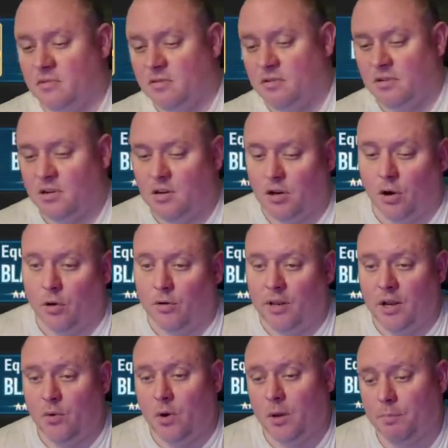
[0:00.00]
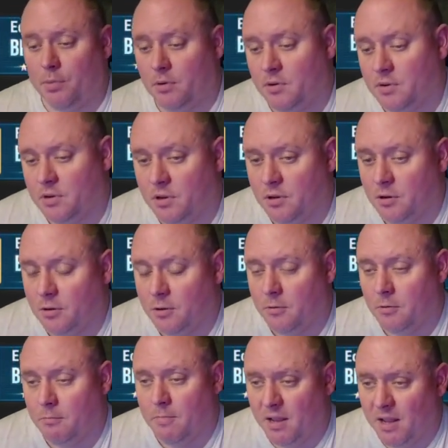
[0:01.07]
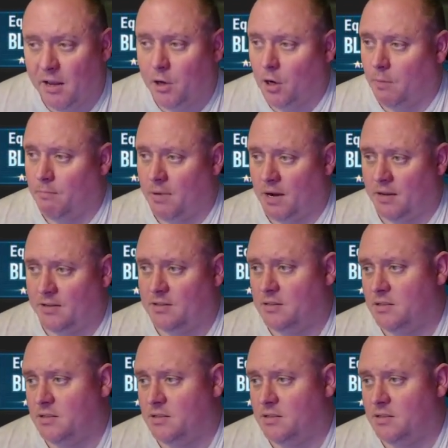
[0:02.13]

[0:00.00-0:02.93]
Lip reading: can only equip melee combats.